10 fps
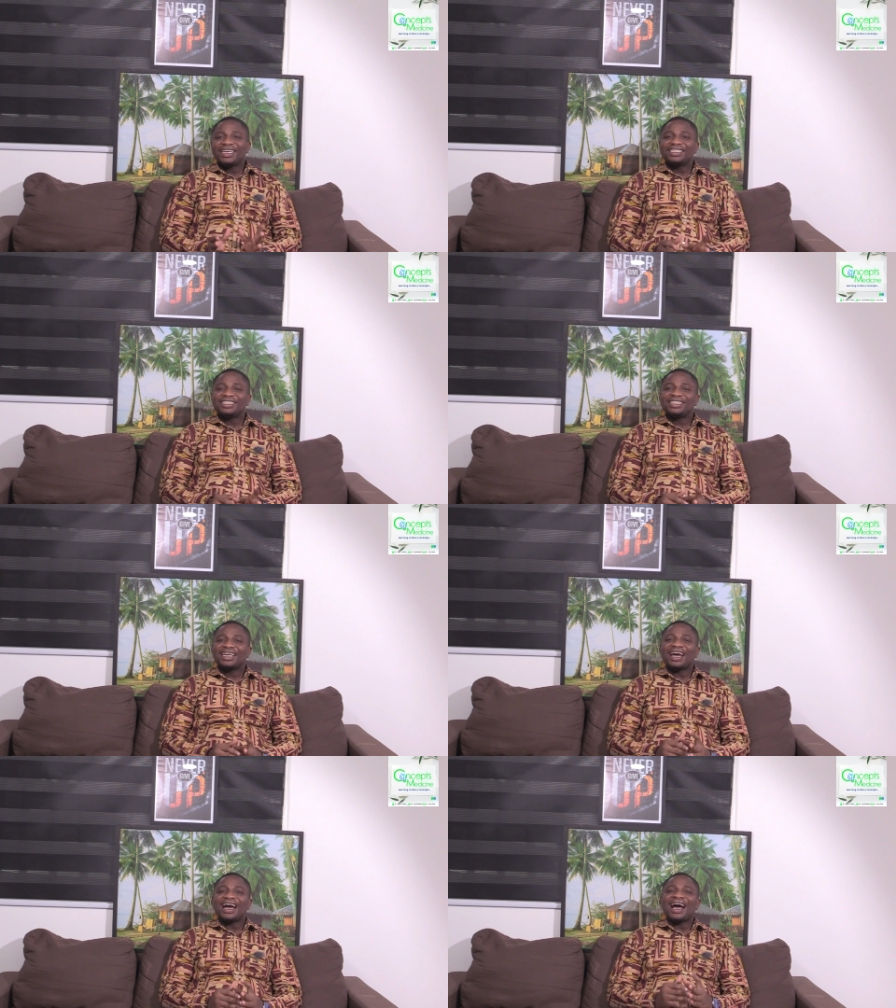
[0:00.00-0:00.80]

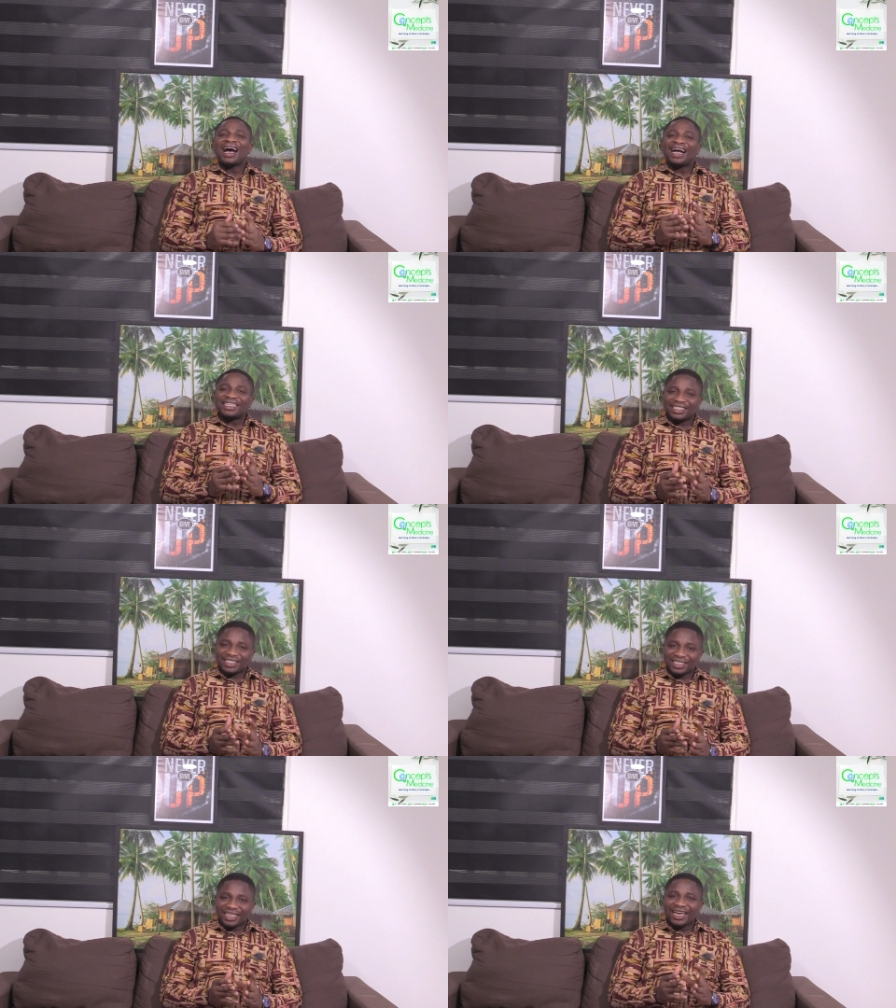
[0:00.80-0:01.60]
is
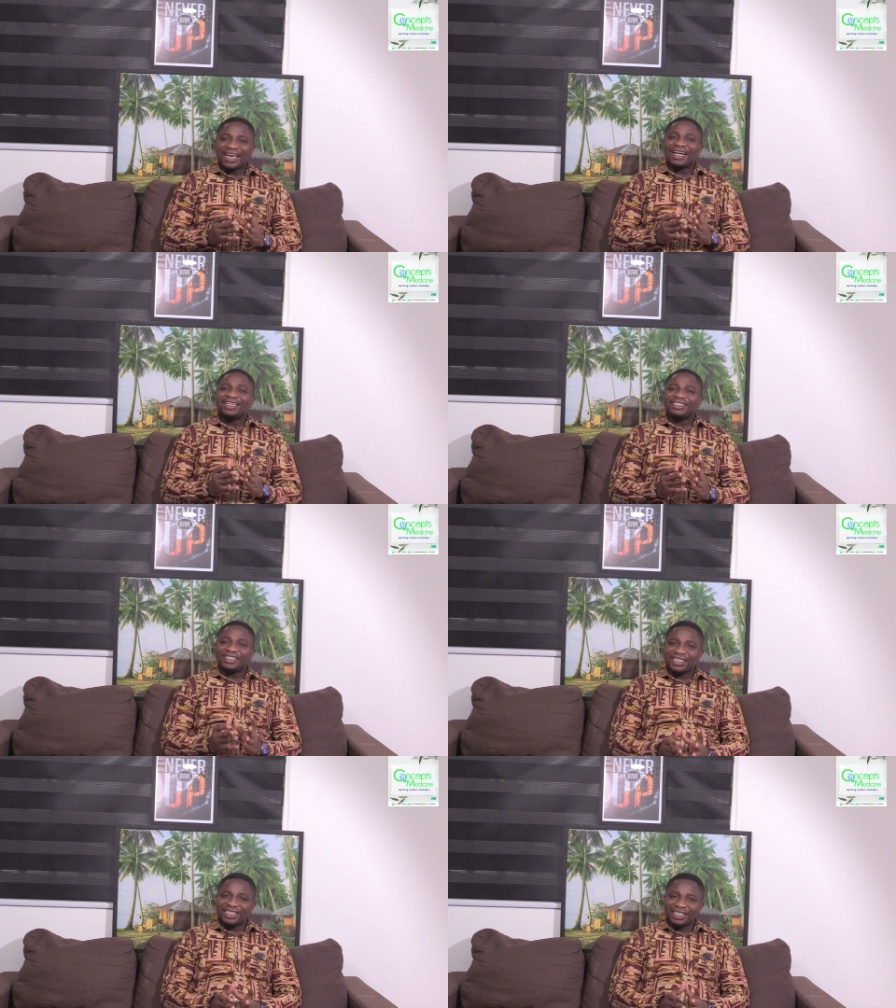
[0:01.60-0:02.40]

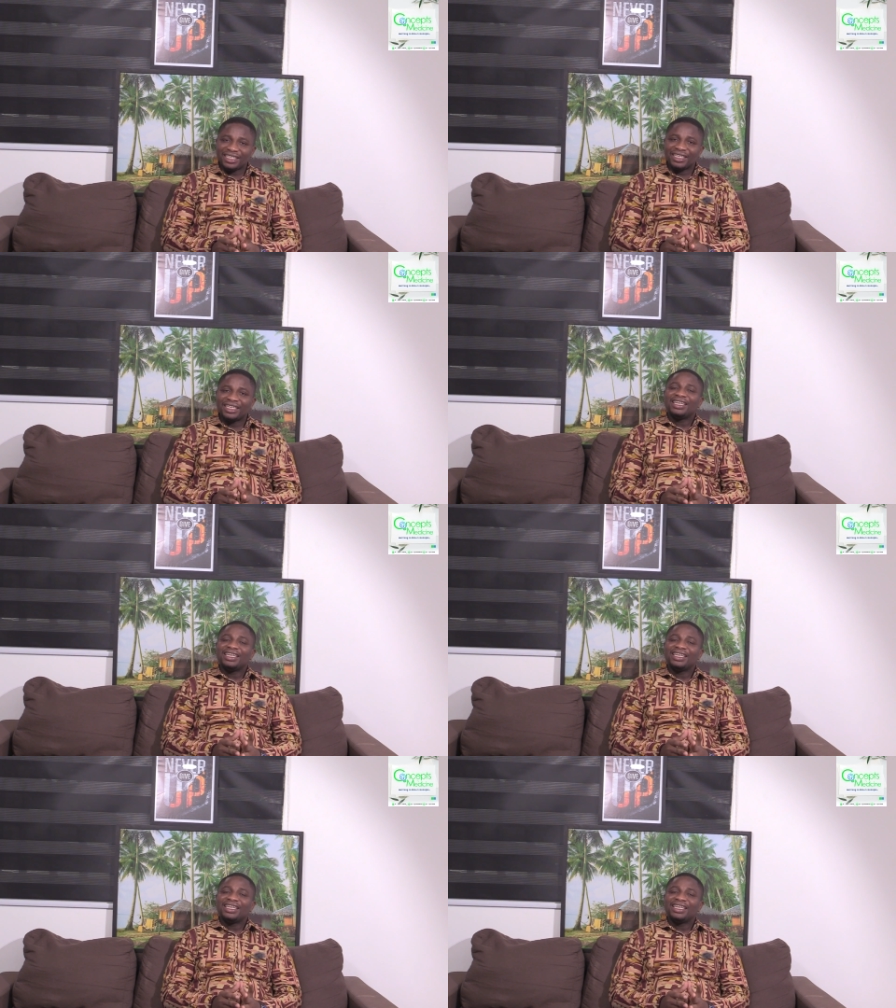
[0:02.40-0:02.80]
heart-healthy